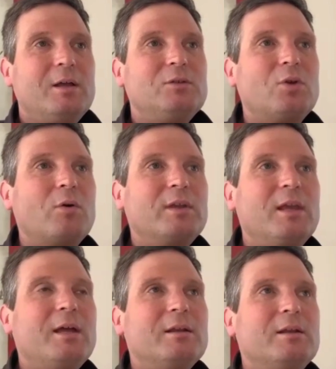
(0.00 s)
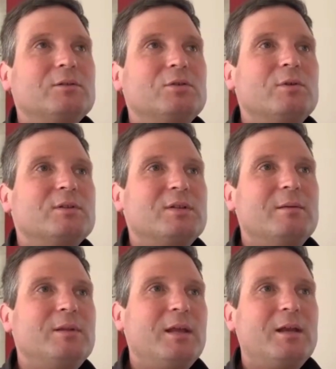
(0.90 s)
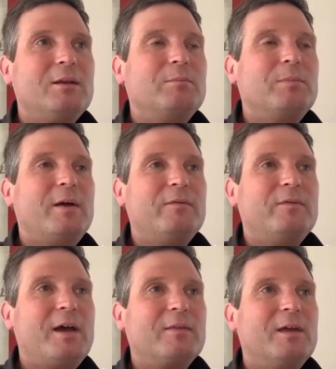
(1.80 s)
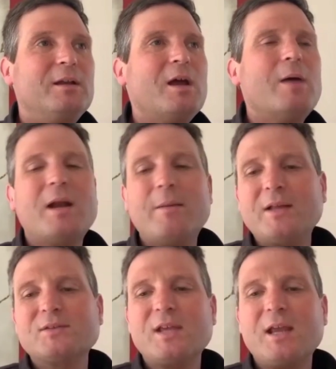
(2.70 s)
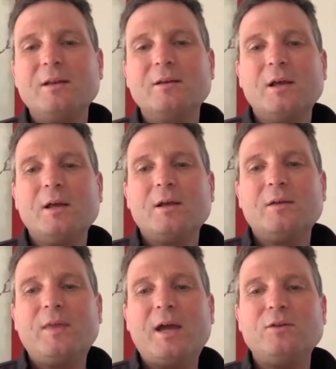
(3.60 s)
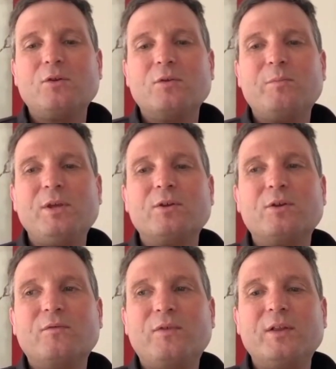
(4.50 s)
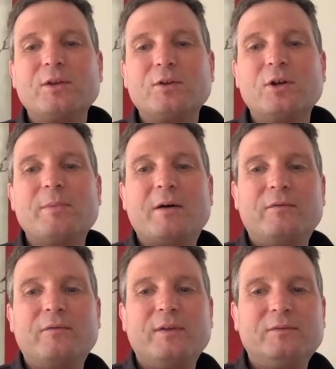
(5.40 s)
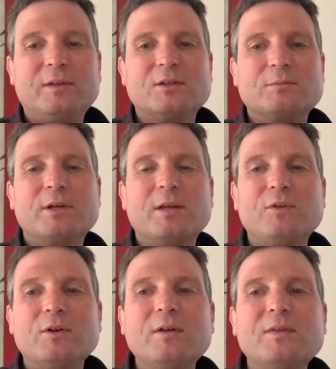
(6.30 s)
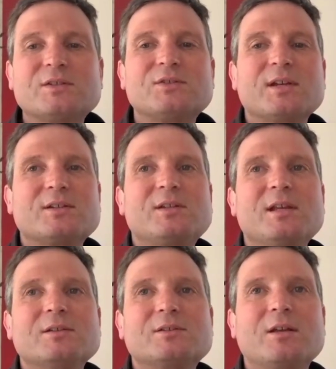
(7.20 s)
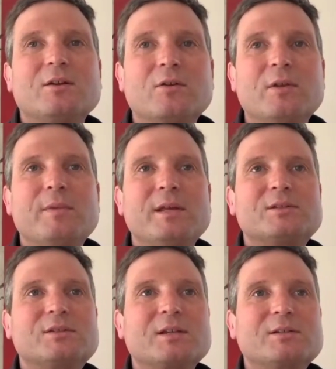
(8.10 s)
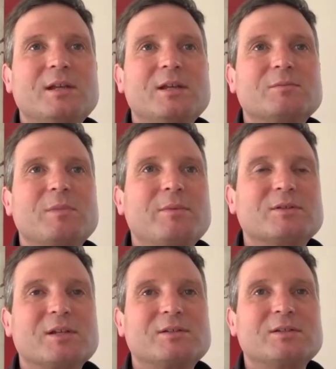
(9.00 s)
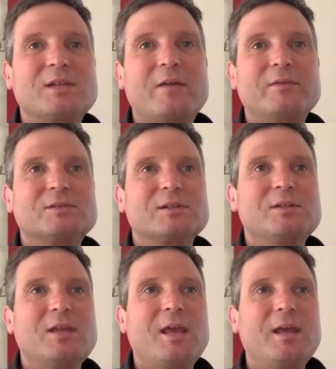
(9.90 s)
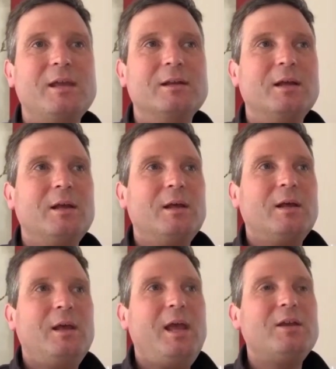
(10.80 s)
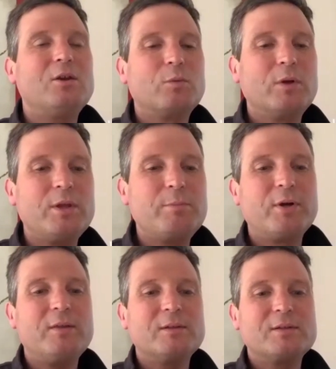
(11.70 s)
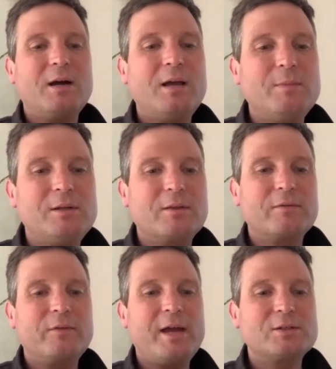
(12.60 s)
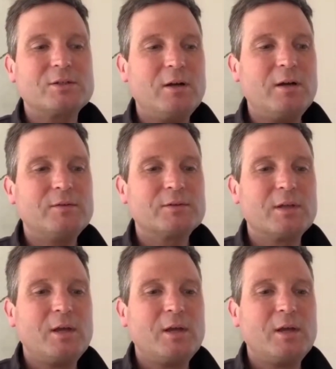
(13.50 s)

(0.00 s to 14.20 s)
don't get too intimidated by the fact that, I mean, I'm not saying that you could be feeling good about 50s. But if you're in the 60s and you're in the mid 60s, maybe 67, 68, and you're really putting the time into the flashcards,